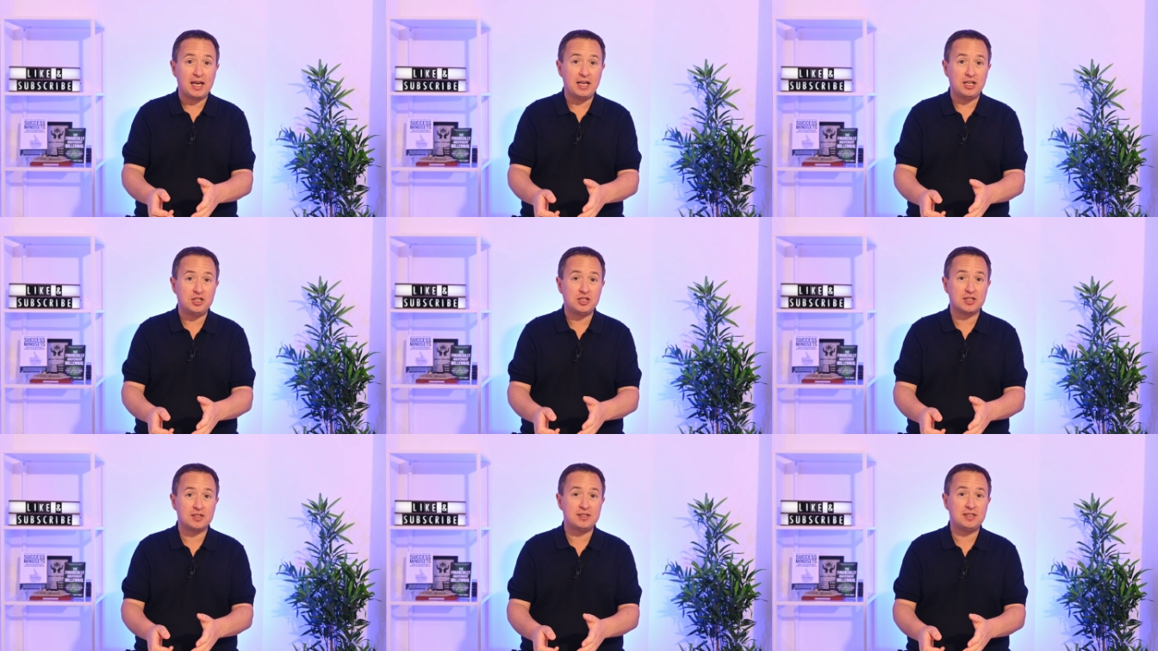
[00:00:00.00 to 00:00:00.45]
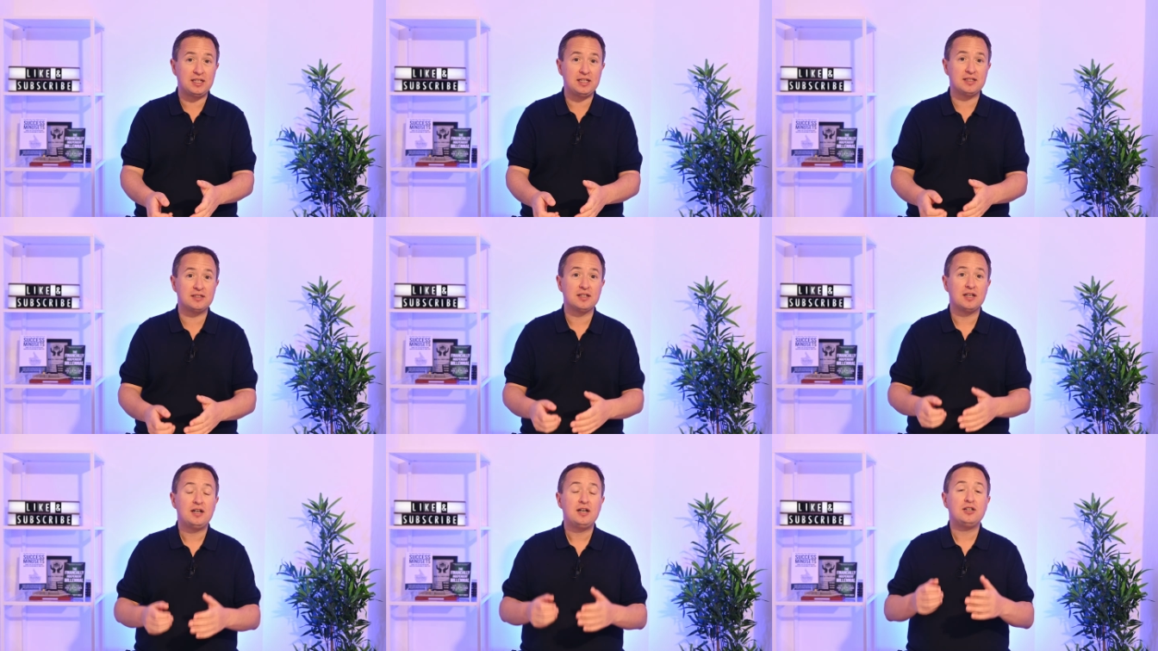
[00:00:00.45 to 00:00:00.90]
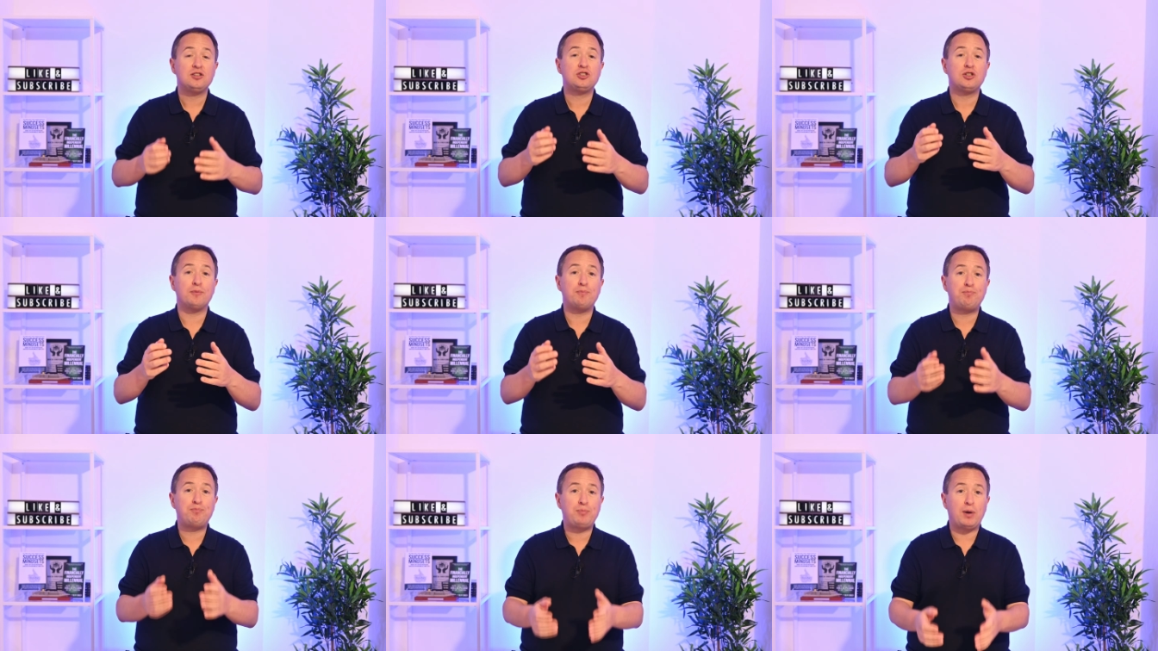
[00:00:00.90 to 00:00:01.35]
agencies
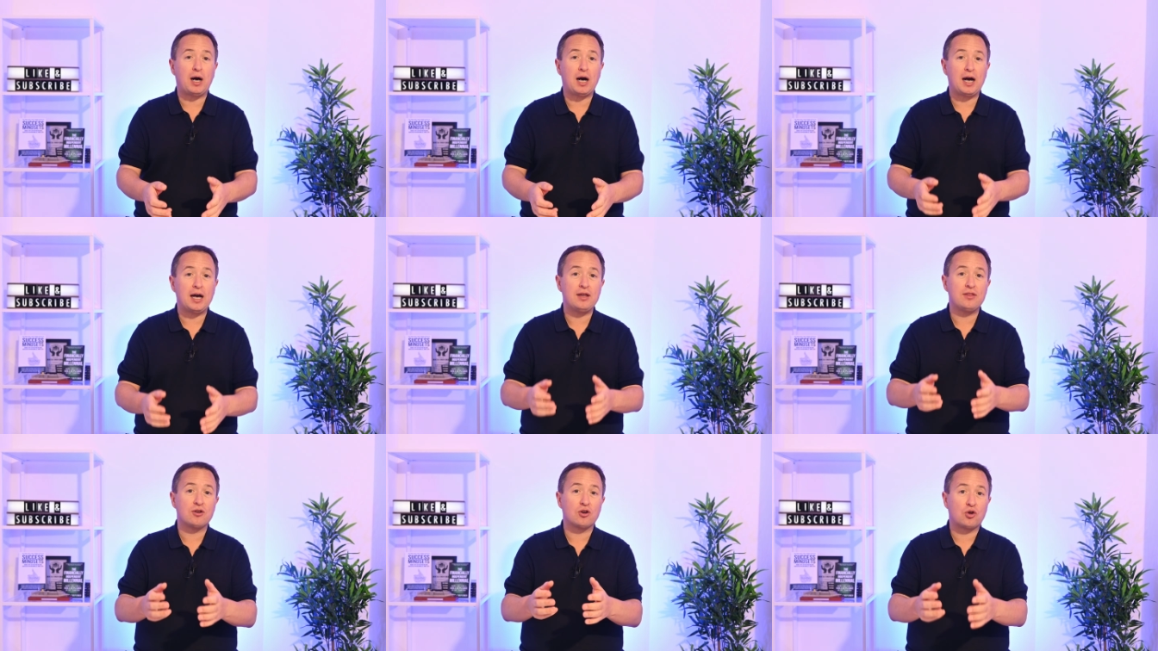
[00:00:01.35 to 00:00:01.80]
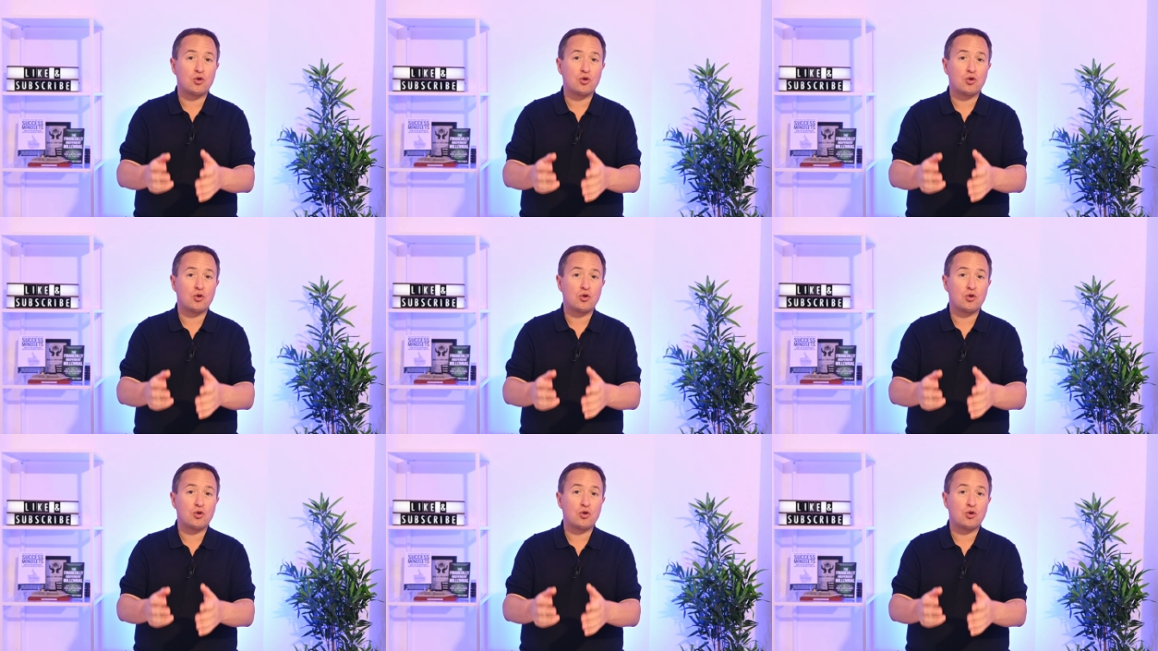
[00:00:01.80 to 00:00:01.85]
to buy their